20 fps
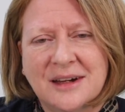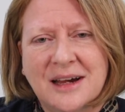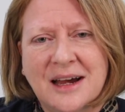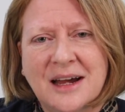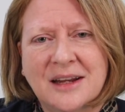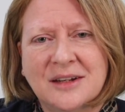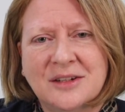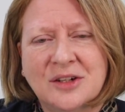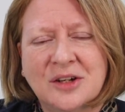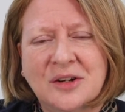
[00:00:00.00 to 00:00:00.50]

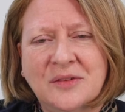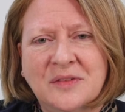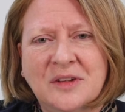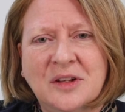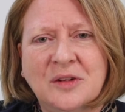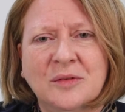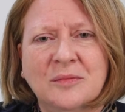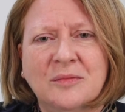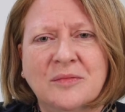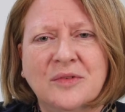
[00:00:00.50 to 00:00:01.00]
and
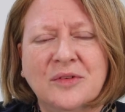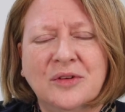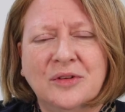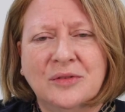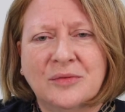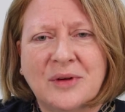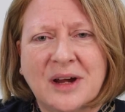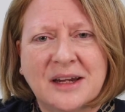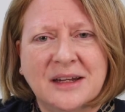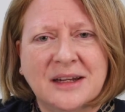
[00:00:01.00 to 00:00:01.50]
hopefully you'll
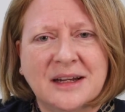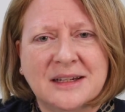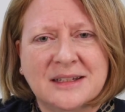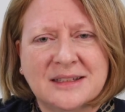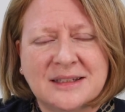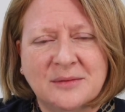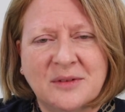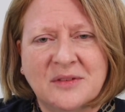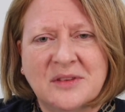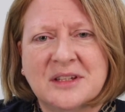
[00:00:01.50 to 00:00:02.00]
recognise
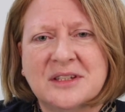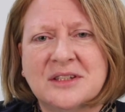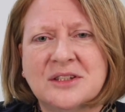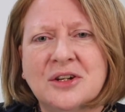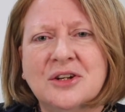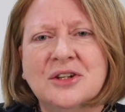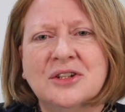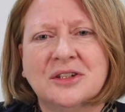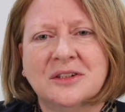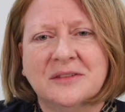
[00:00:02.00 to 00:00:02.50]
some of the
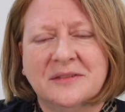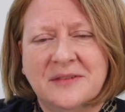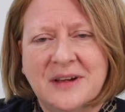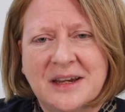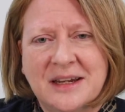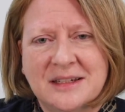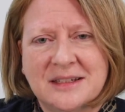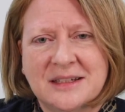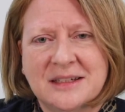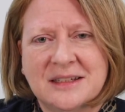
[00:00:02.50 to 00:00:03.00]
surgical
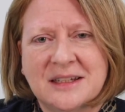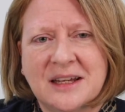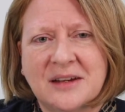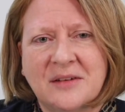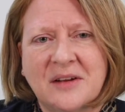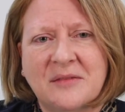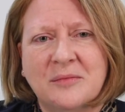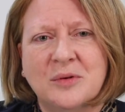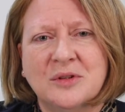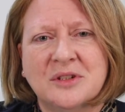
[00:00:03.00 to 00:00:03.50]
faces that
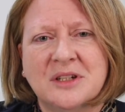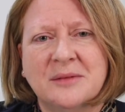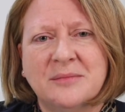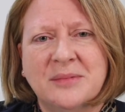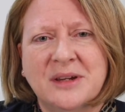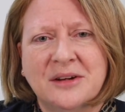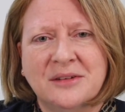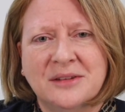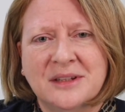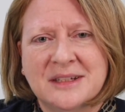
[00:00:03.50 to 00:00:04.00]
I've put up
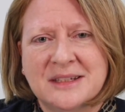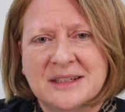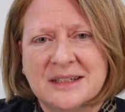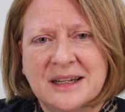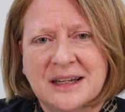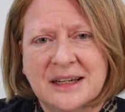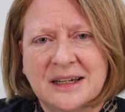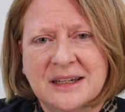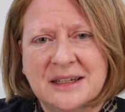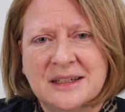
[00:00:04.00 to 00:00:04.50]
here in this
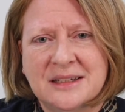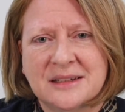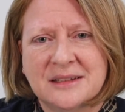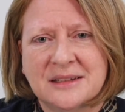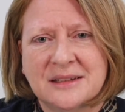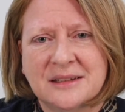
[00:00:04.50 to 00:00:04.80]
slide.